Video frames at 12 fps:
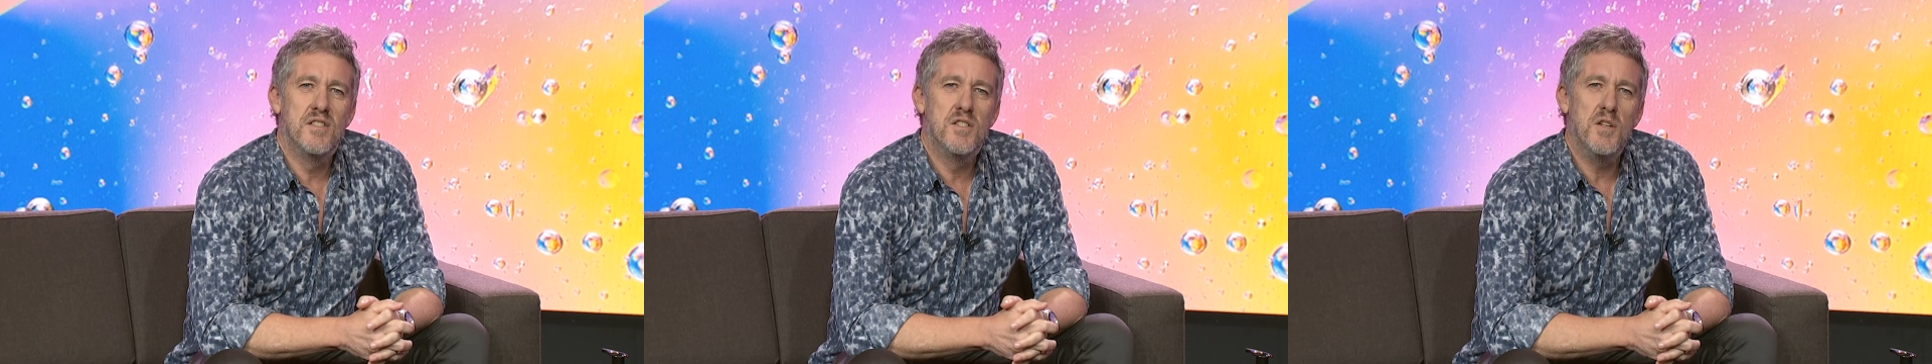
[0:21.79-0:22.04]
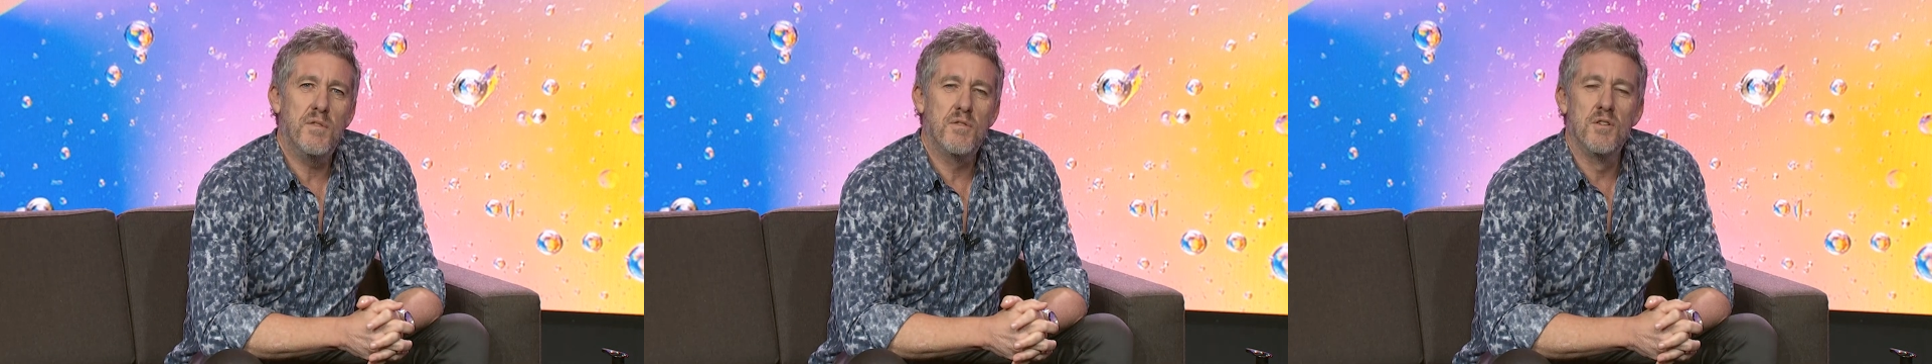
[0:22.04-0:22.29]

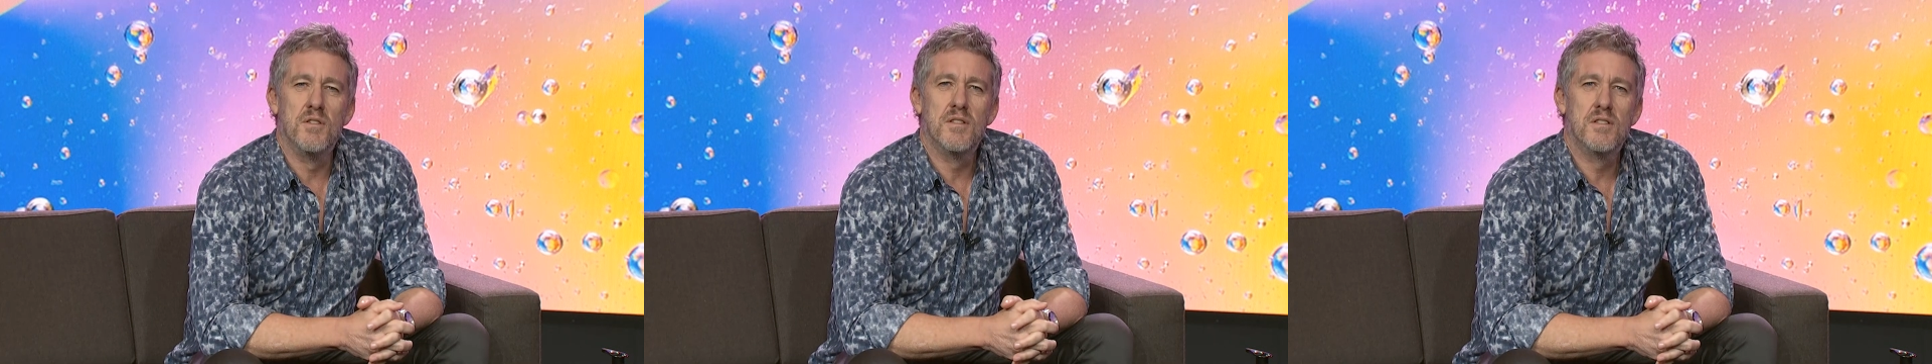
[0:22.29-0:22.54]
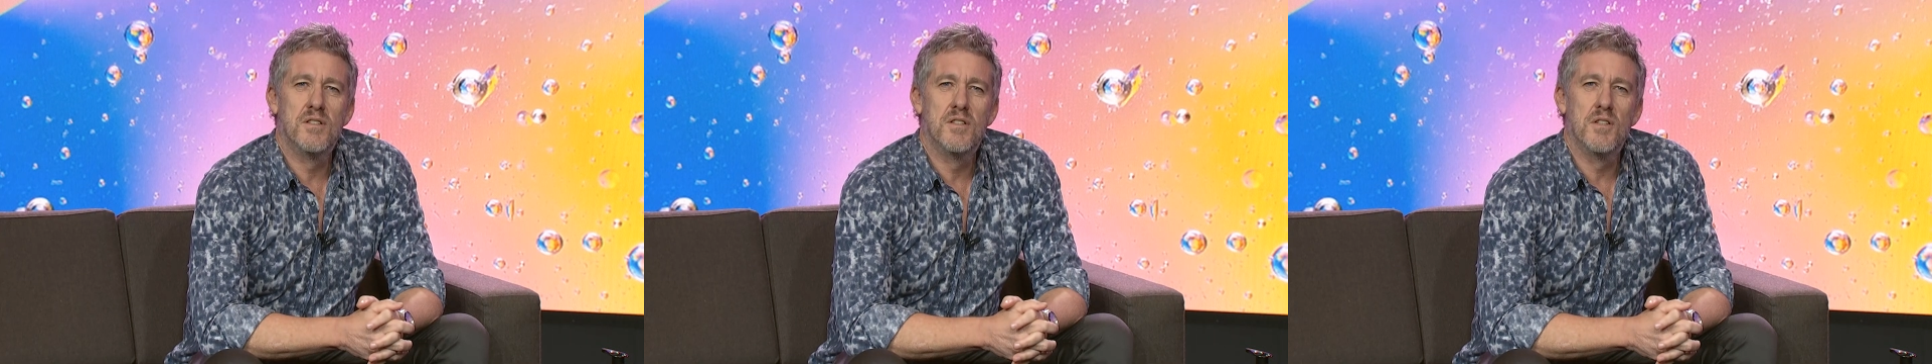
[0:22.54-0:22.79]
different
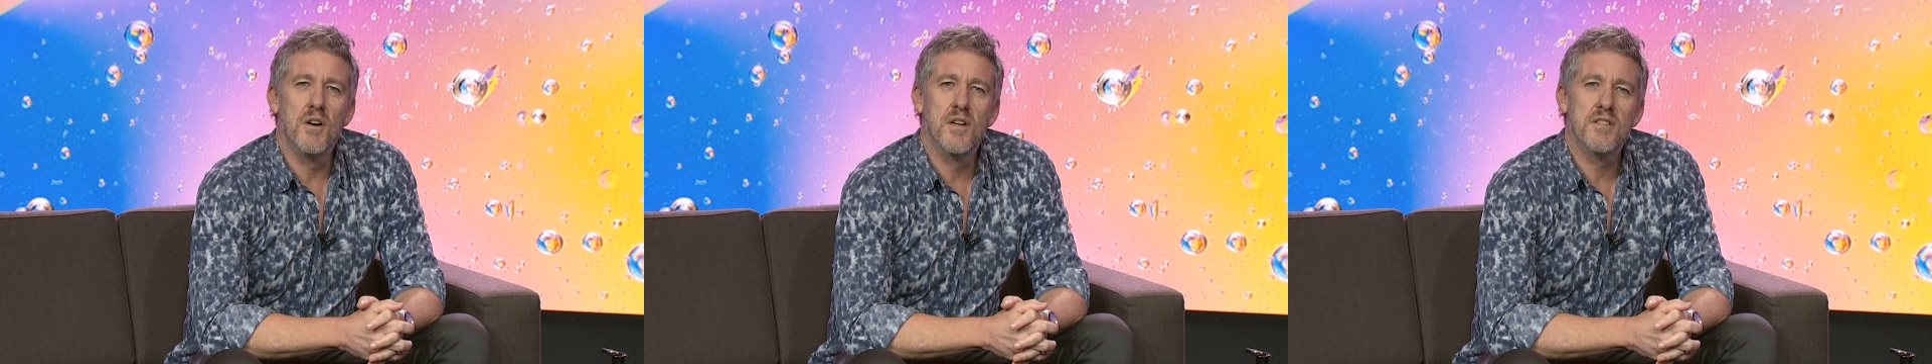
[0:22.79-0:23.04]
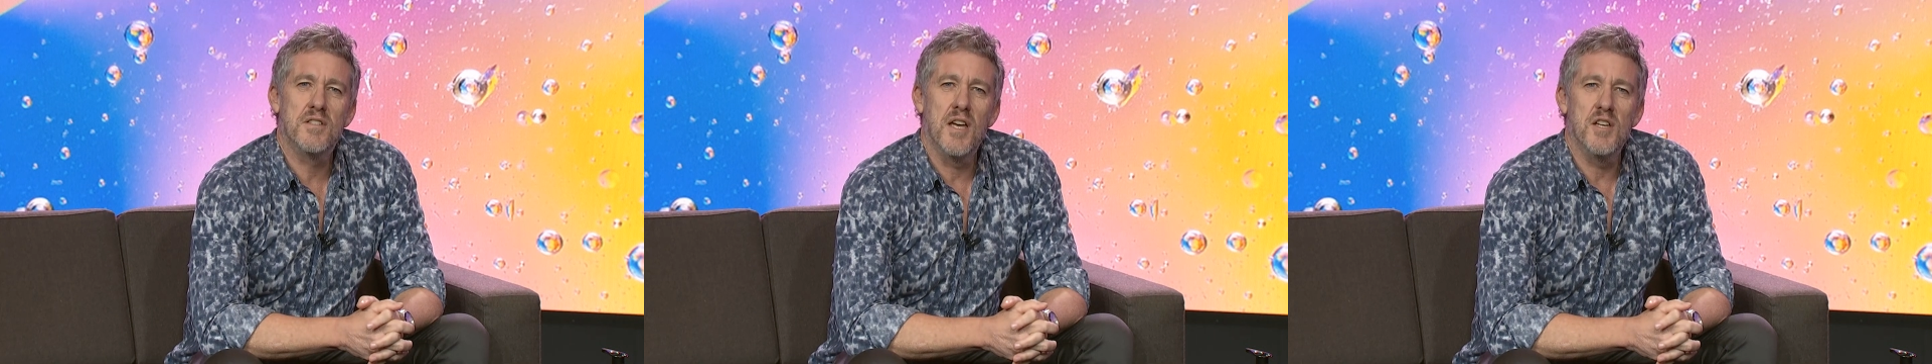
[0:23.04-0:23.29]
kind
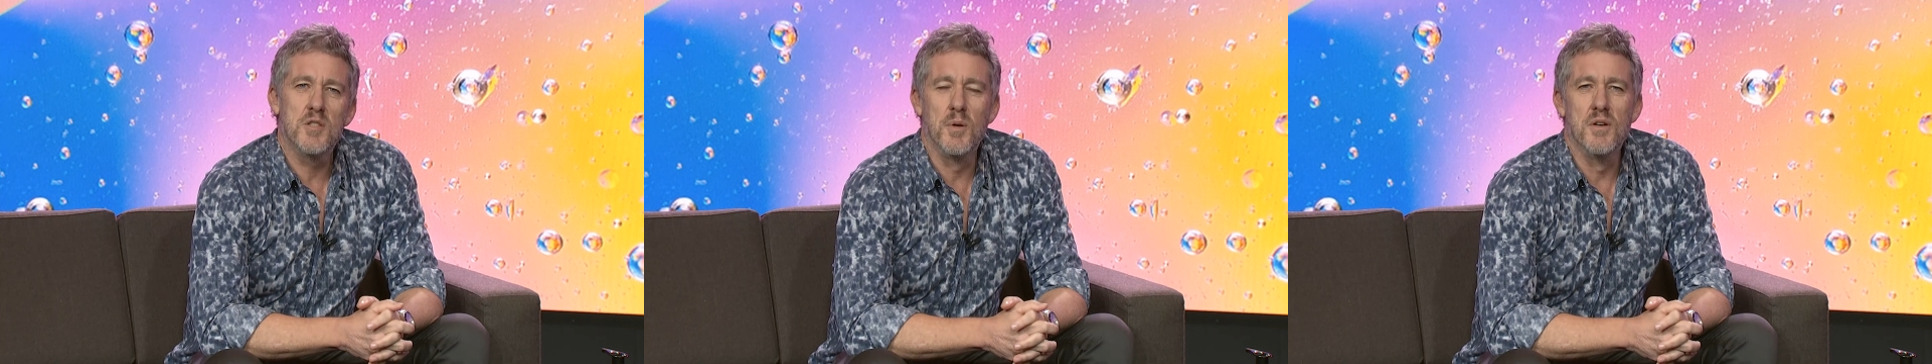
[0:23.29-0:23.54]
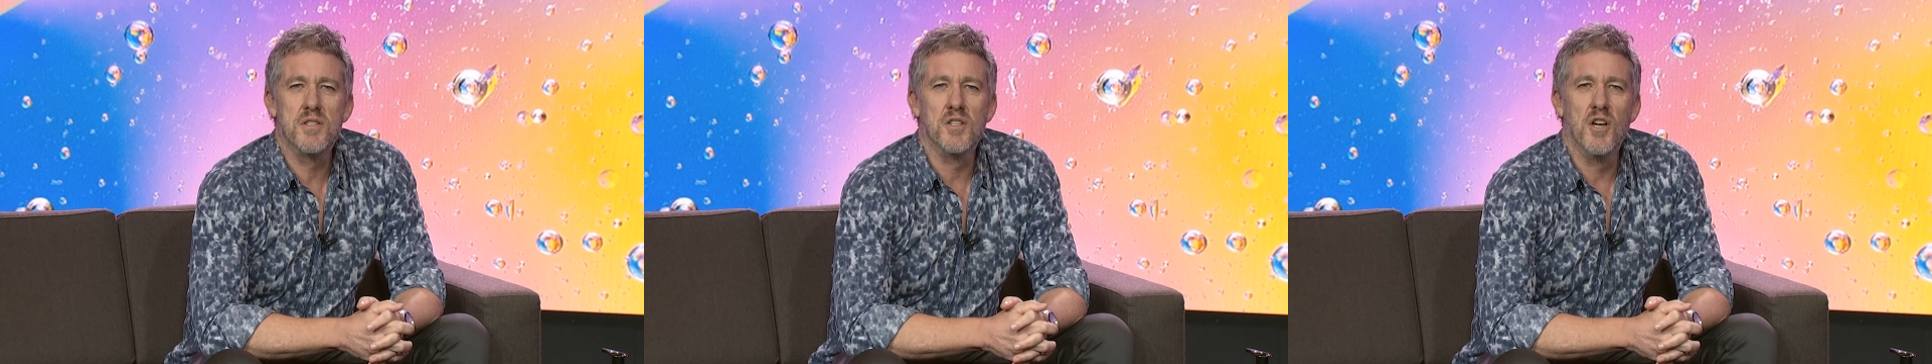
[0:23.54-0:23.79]
of salesperson.